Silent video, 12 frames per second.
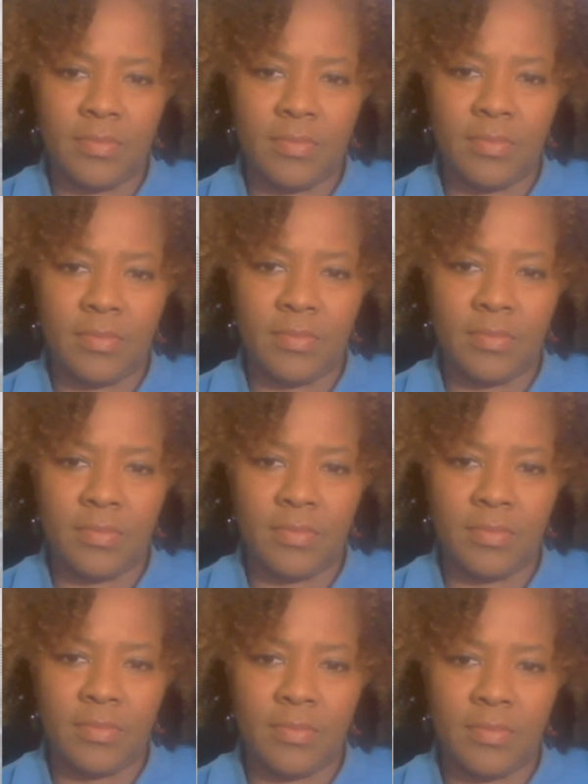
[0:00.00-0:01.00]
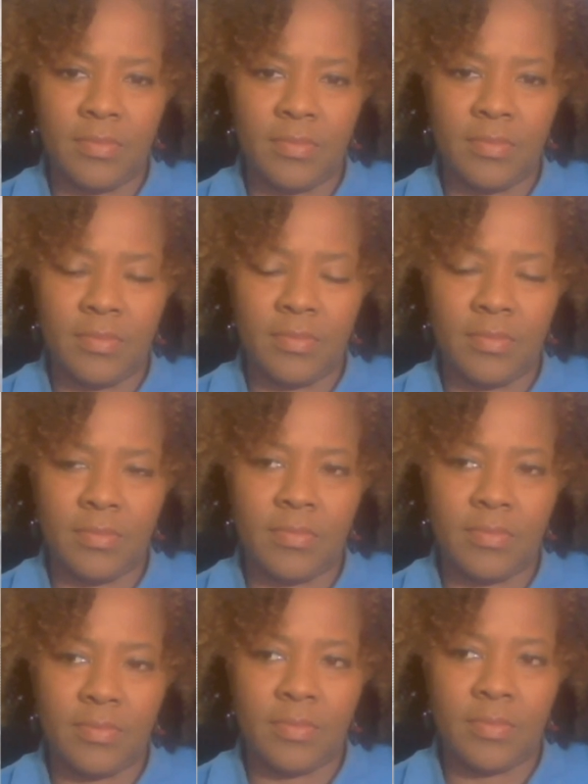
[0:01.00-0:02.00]

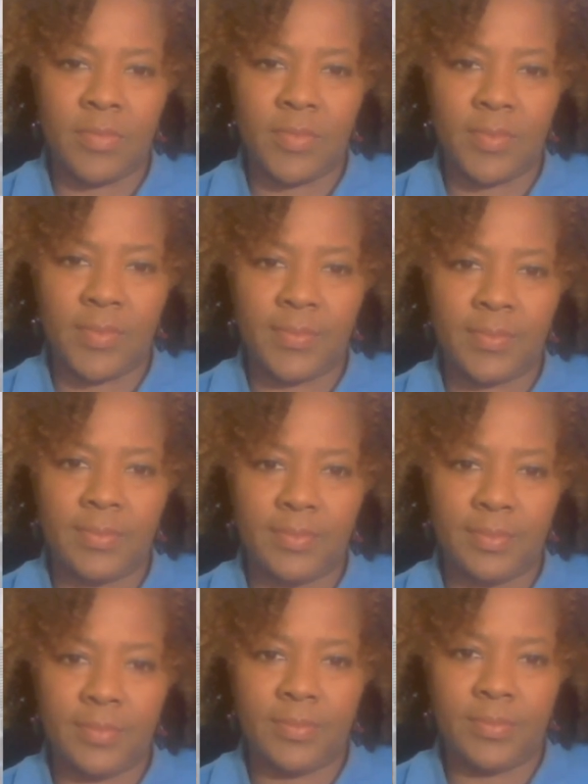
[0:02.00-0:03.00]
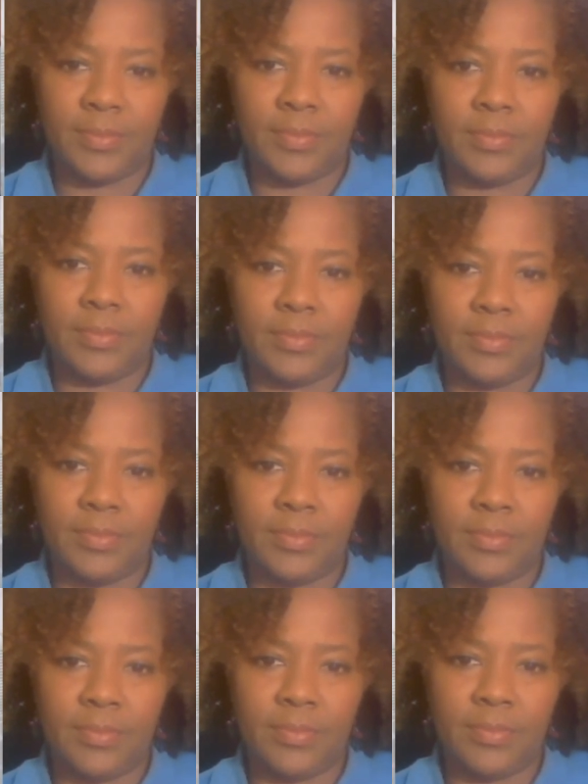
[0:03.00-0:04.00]

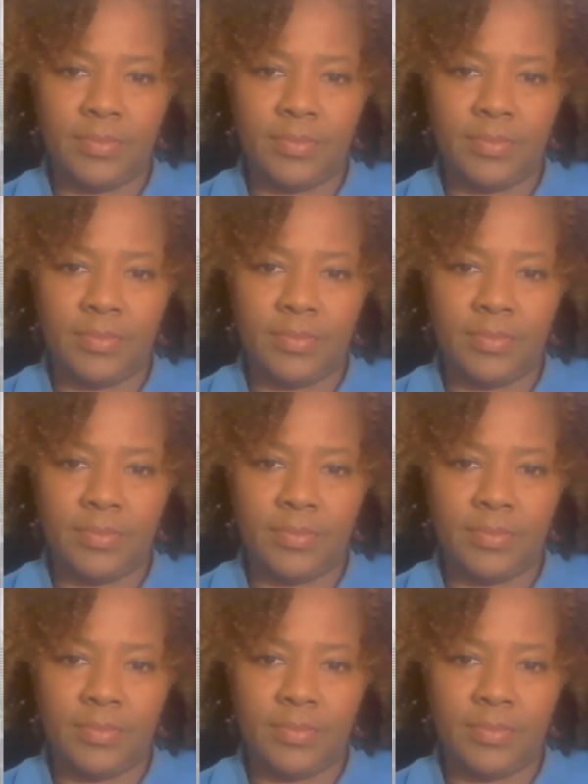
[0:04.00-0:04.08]
No words are spoken by the person on screen.